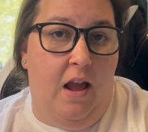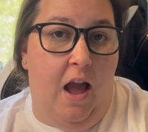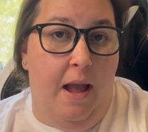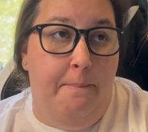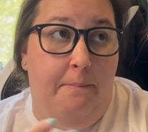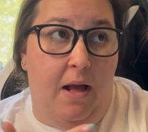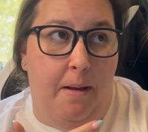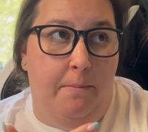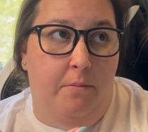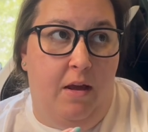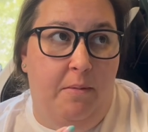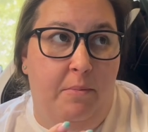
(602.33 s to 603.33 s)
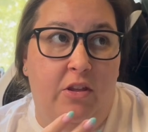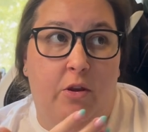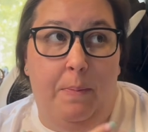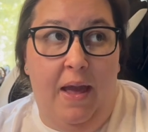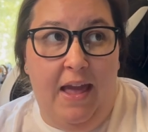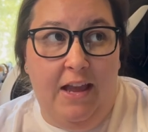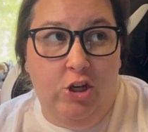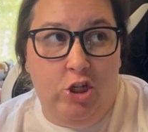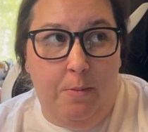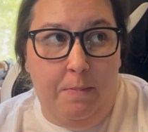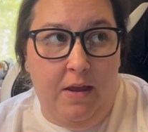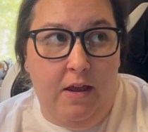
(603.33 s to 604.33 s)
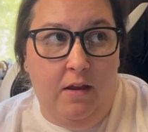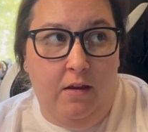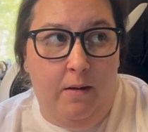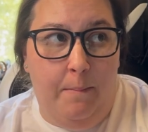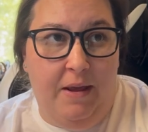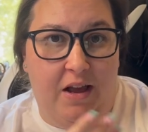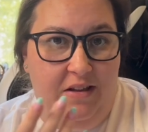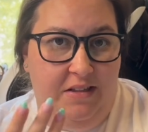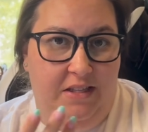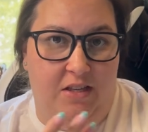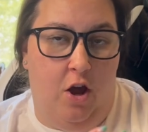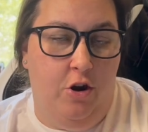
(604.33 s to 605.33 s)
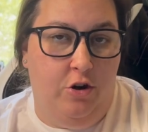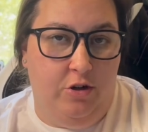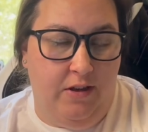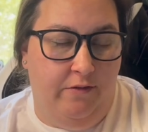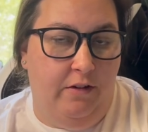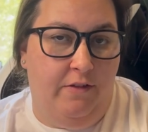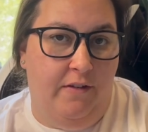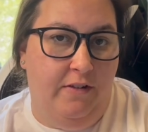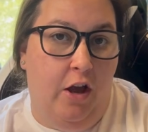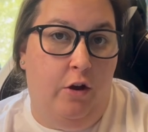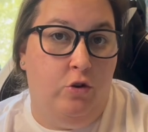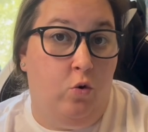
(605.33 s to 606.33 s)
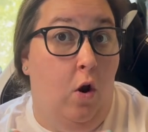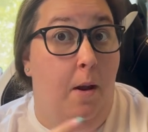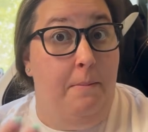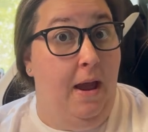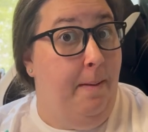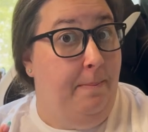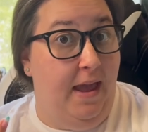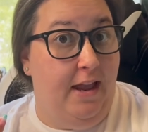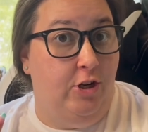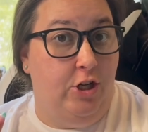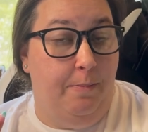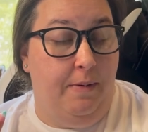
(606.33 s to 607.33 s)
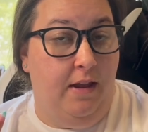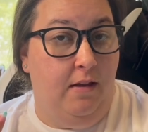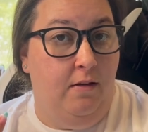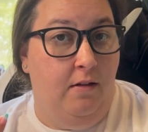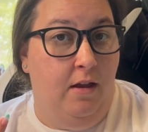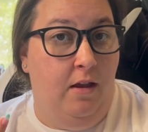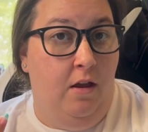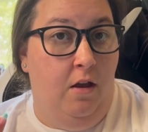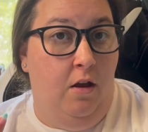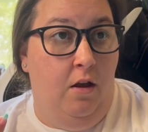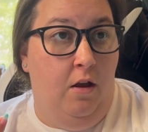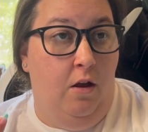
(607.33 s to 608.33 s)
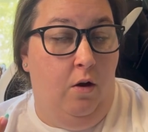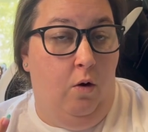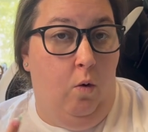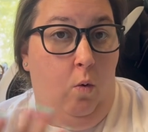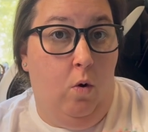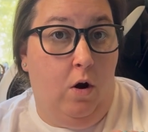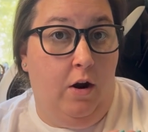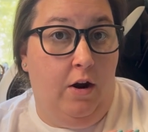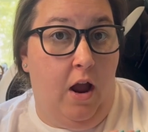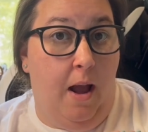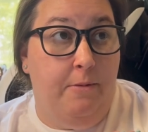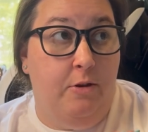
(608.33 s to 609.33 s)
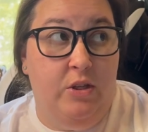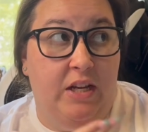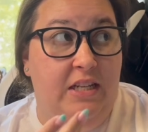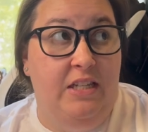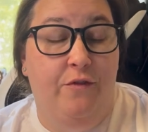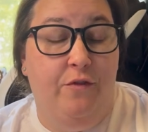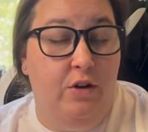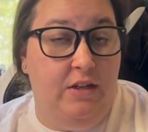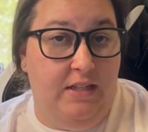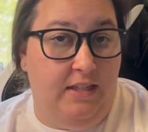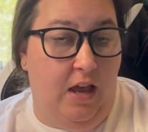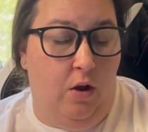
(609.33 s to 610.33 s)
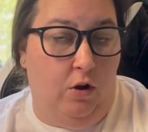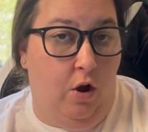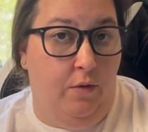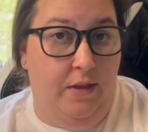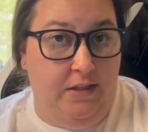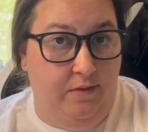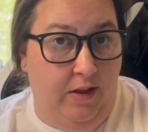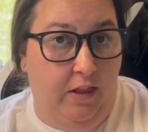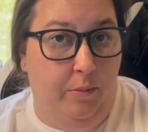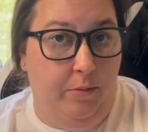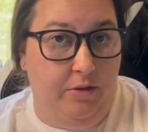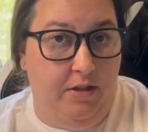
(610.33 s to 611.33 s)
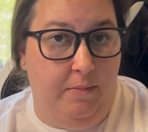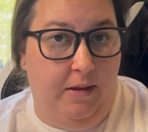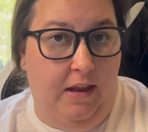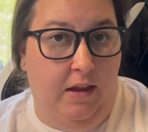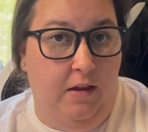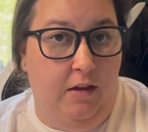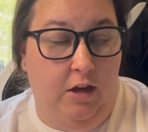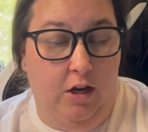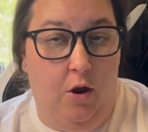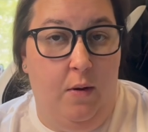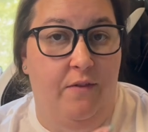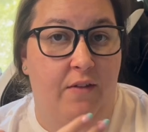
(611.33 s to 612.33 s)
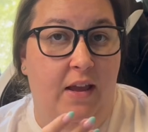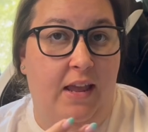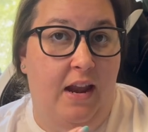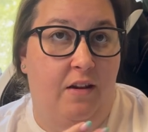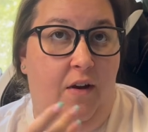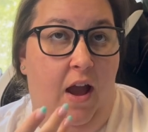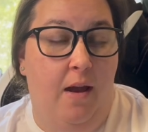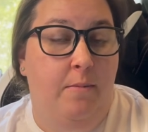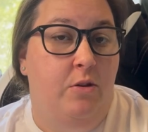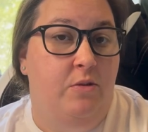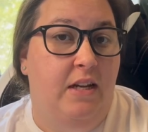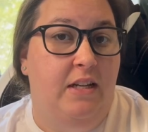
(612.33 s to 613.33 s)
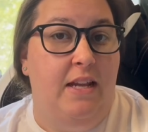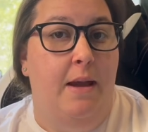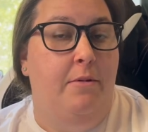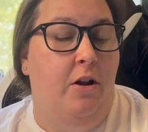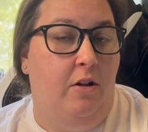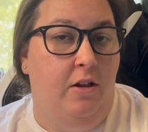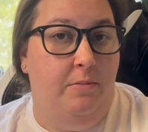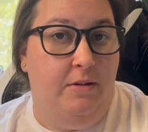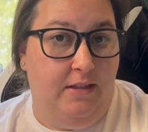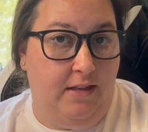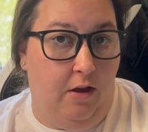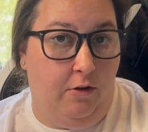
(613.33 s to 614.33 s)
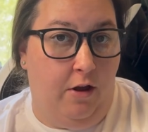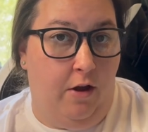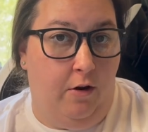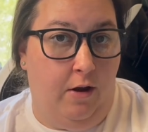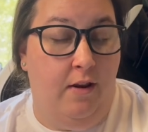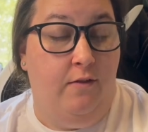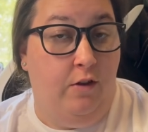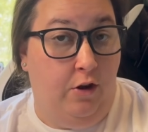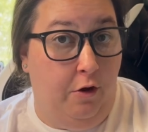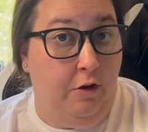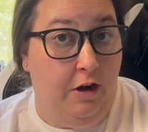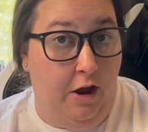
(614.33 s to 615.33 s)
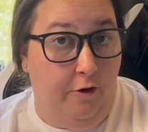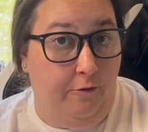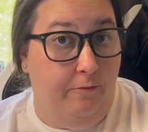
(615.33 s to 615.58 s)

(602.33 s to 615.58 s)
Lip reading: I'm either paying shipping because it's under $75, or I'm not paying shipping, or I'm using a different discount code that's available to me. You know, if I'm using a Diamond Art Club discount code, and if you know, you know.